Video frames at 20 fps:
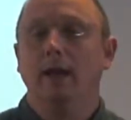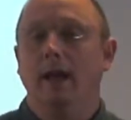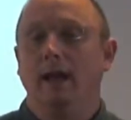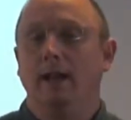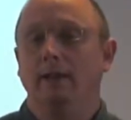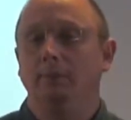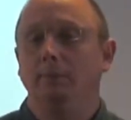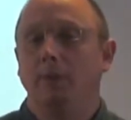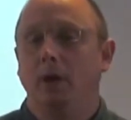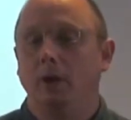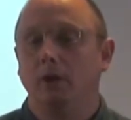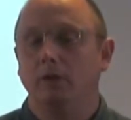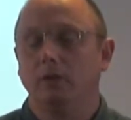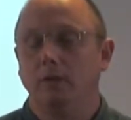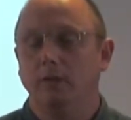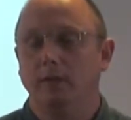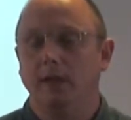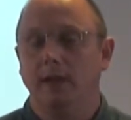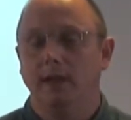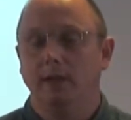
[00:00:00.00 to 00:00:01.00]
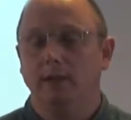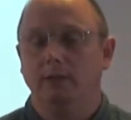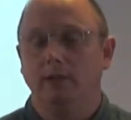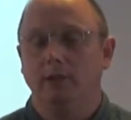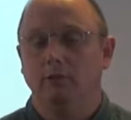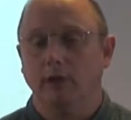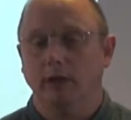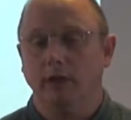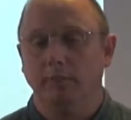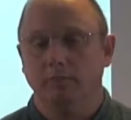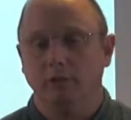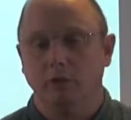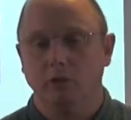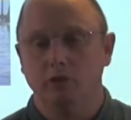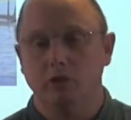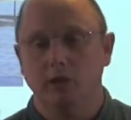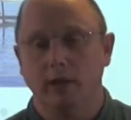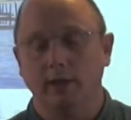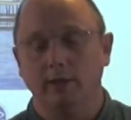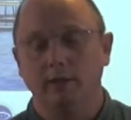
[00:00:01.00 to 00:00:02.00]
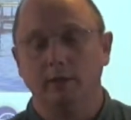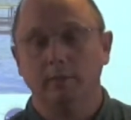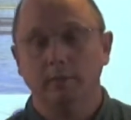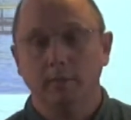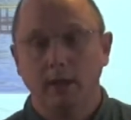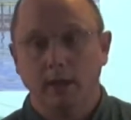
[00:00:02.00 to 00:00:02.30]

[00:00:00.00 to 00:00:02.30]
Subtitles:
as part of the Integrate project.